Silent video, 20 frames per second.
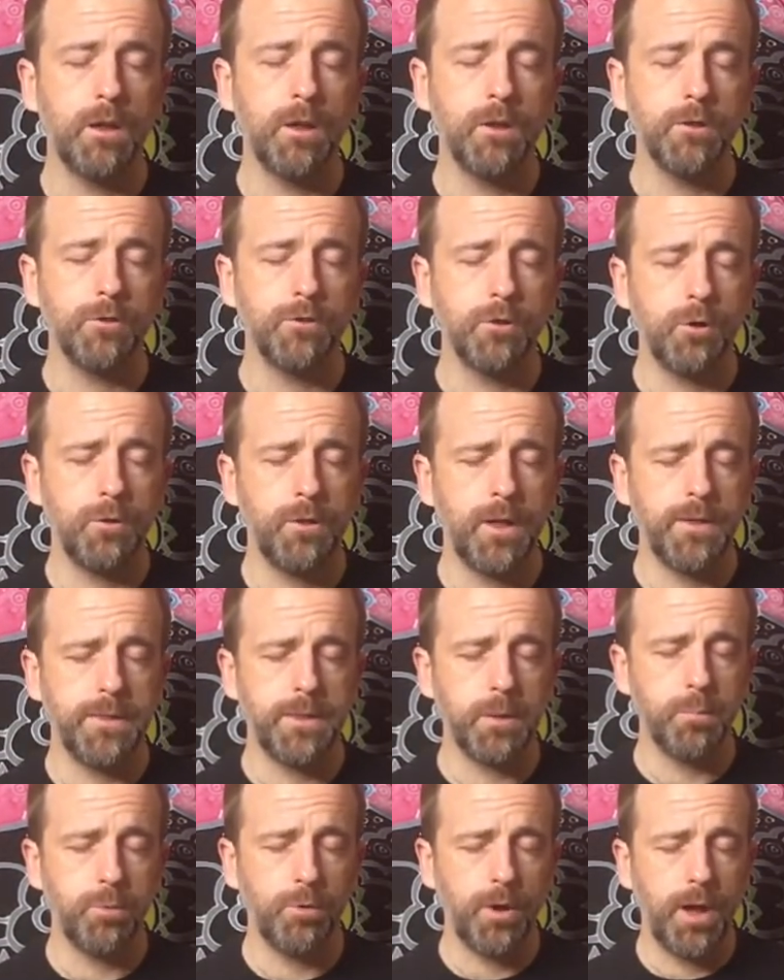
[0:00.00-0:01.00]
so that
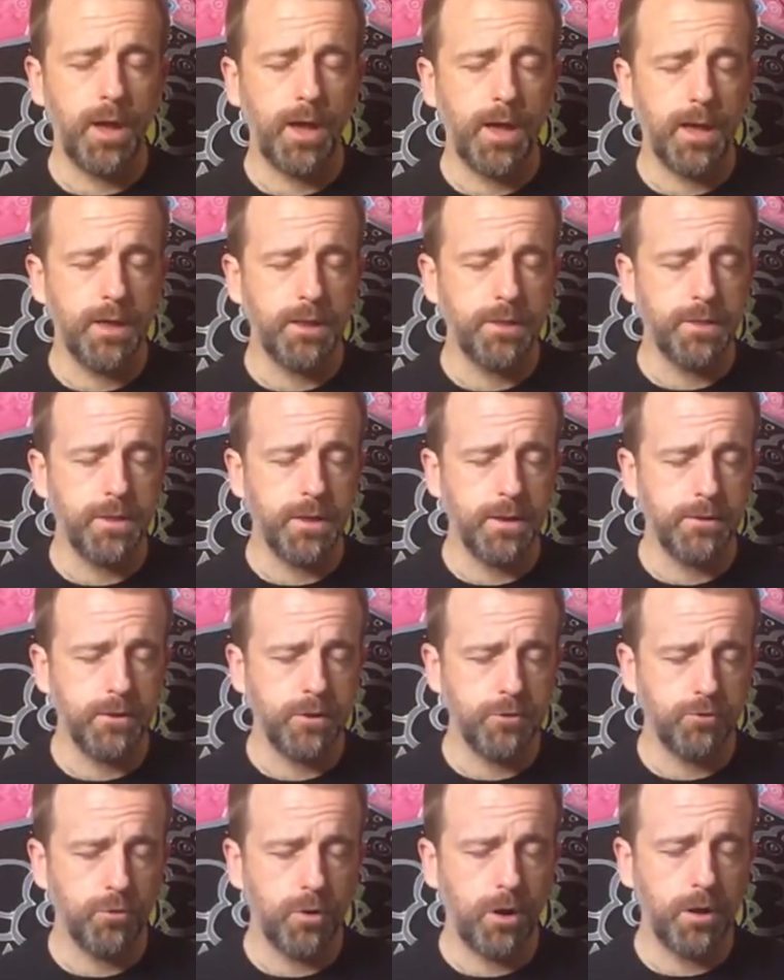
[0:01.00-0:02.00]
the breath, as
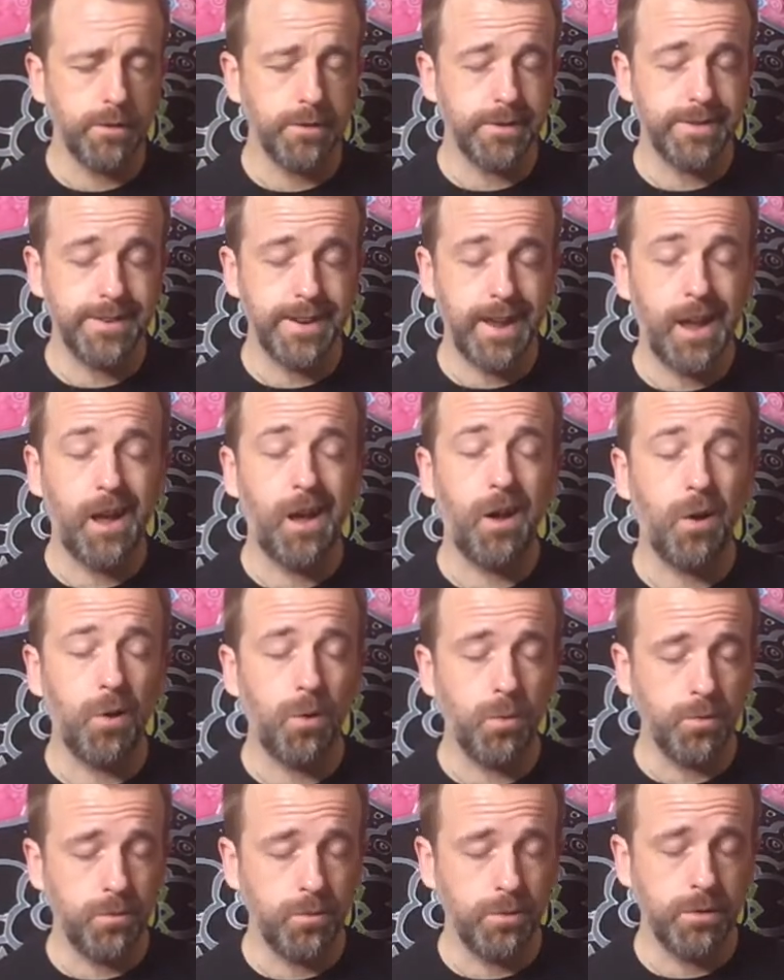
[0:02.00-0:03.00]
it draws
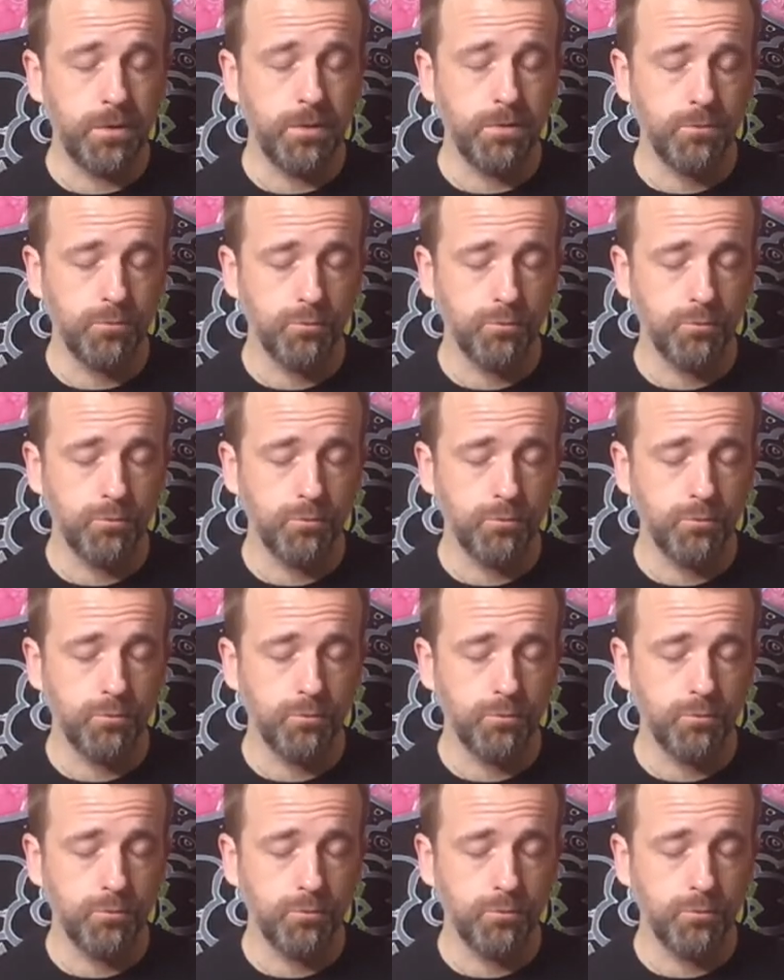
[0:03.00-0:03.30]
down,